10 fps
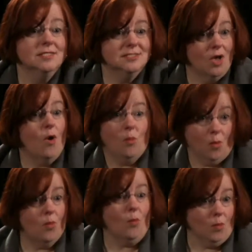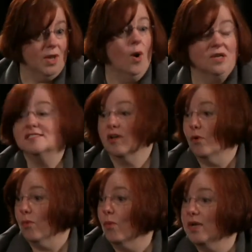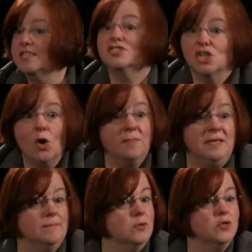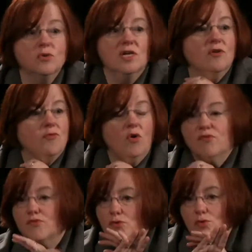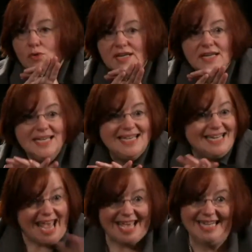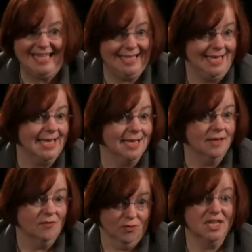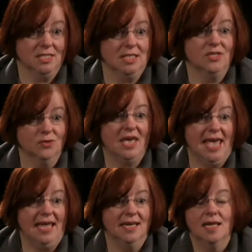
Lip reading: So we show people you can grow food in anything, really, you can.